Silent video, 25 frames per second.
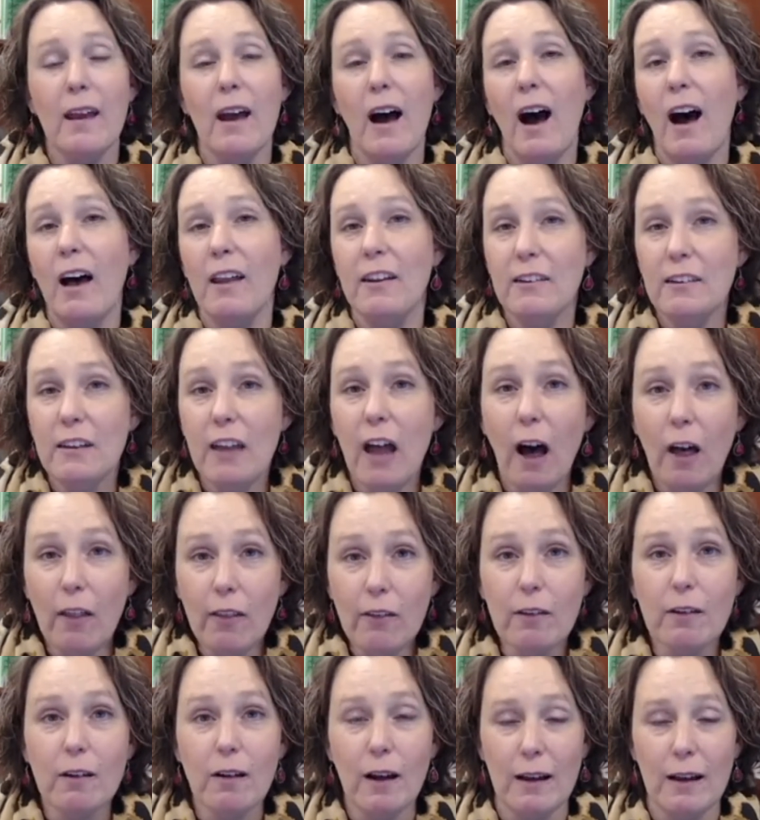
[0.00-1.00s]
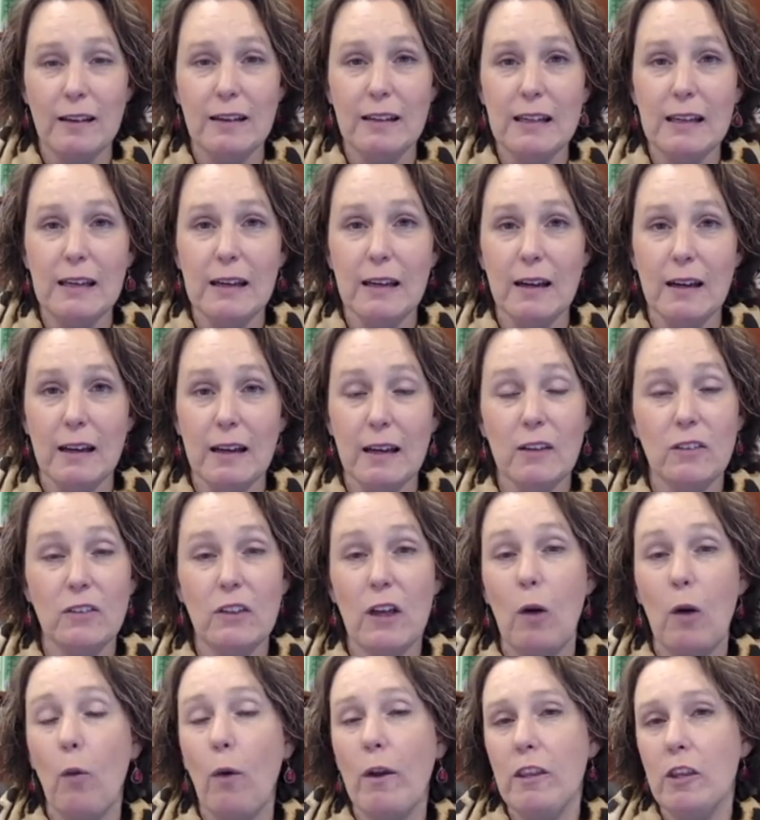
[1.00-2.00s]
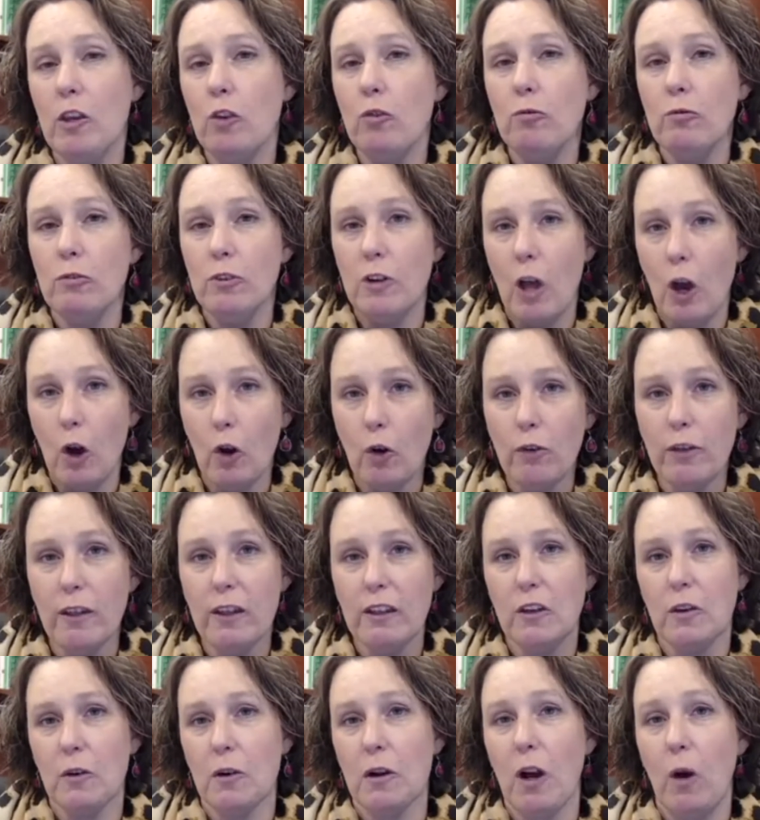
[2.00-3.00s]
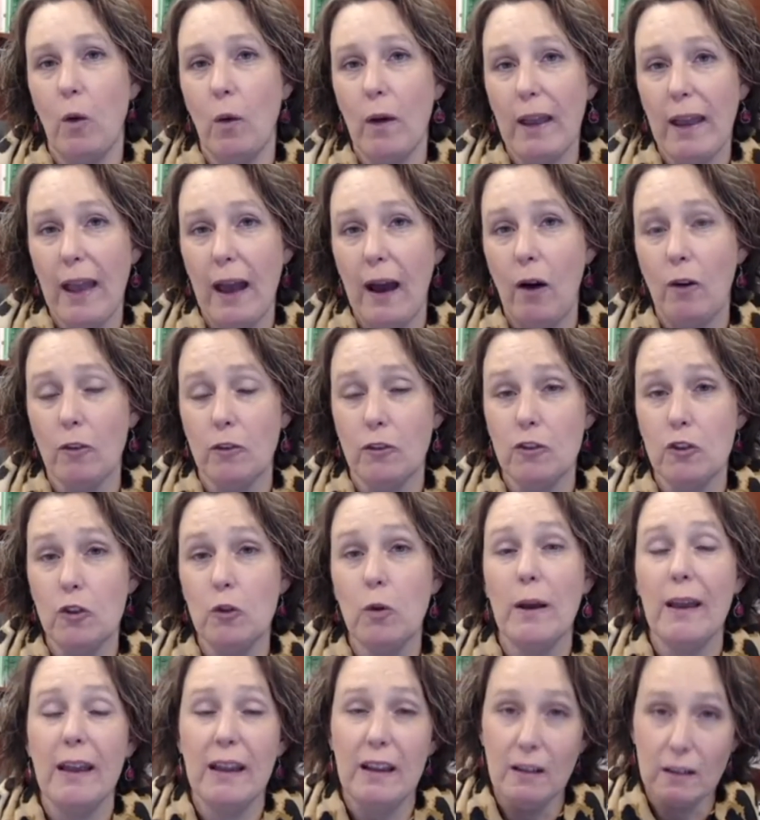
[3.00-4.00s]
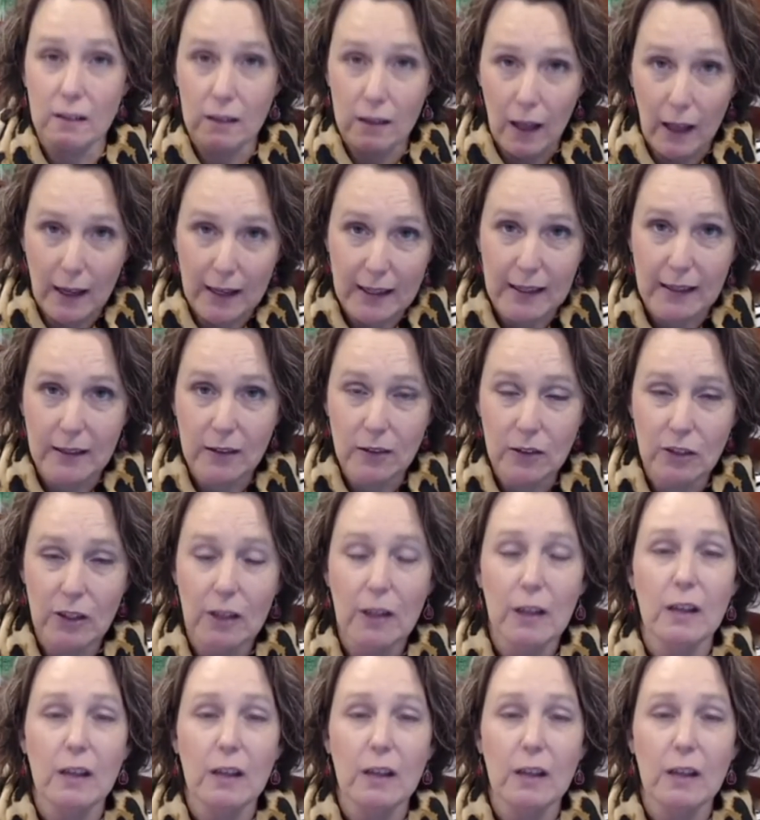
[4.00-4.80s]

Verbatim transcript: Another idea is that when you know that you're going out to a client